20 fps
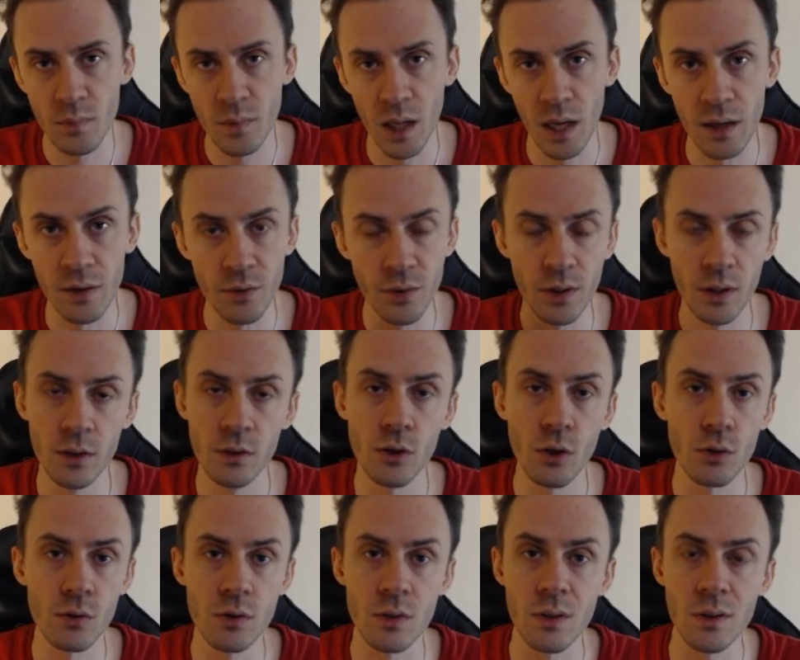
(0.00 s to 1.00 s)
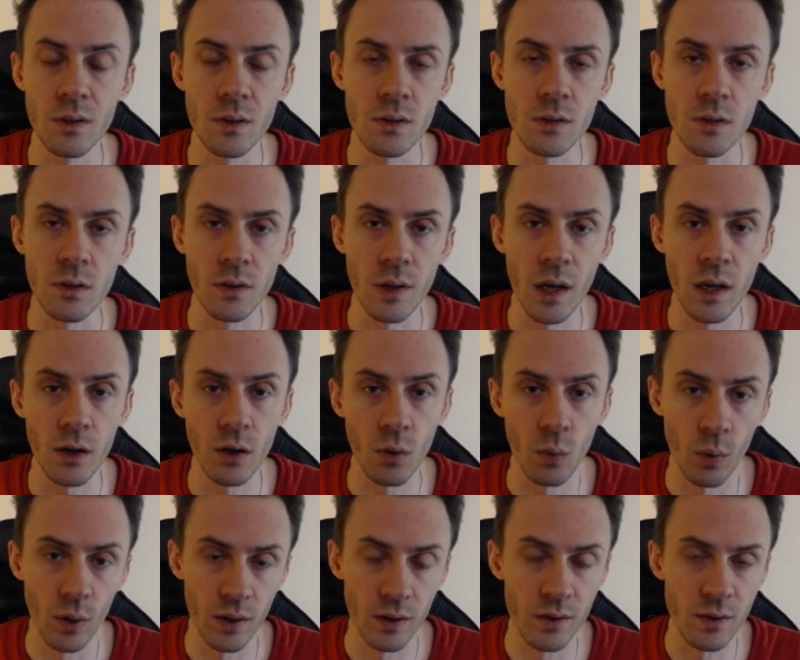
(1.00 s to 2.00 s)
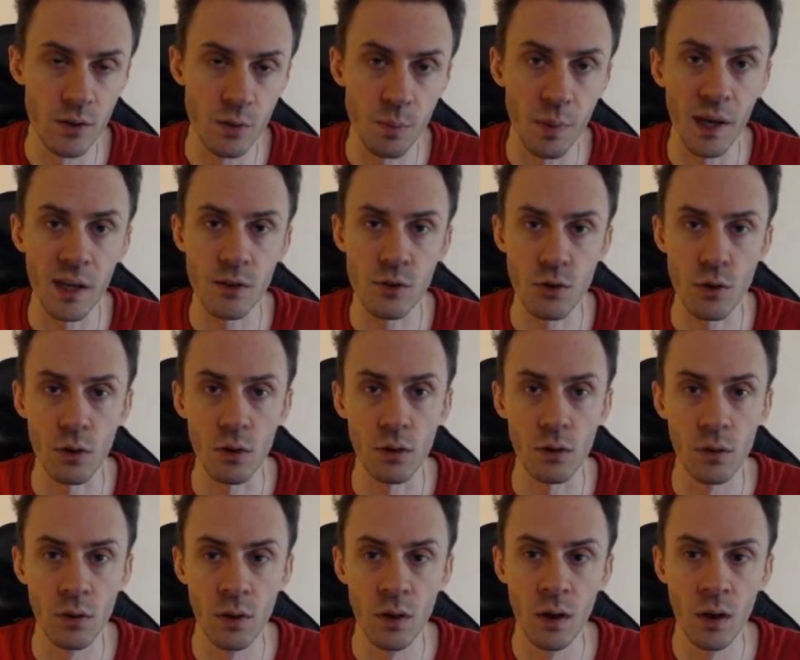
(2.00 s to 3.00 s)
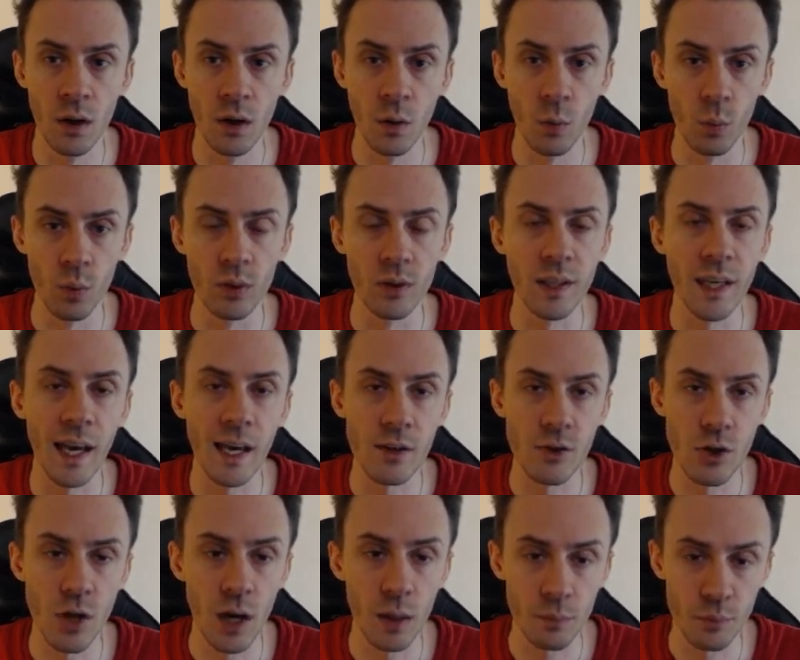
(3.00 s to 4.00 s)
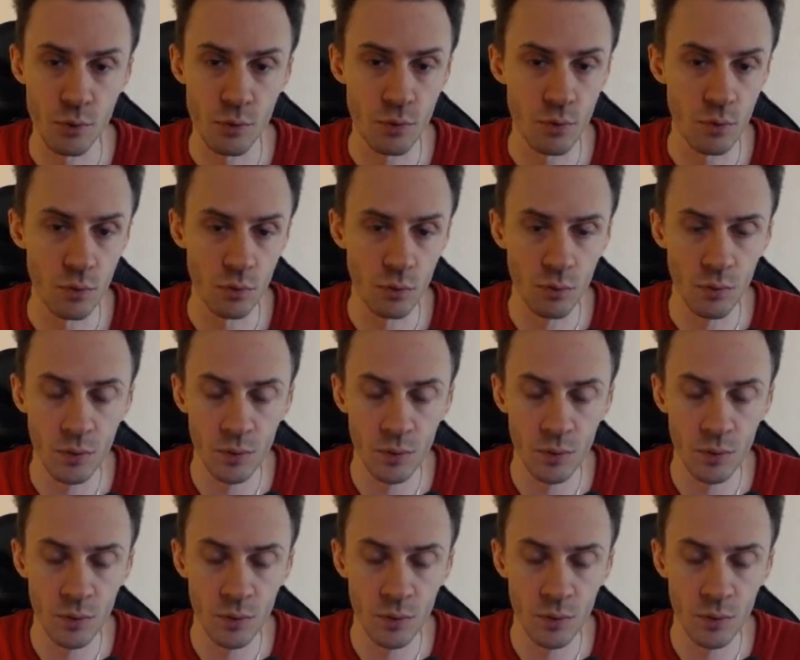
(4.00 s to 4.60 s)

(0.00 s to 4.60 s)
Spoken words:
I really don't see the scenario where this patrol will catch up to you.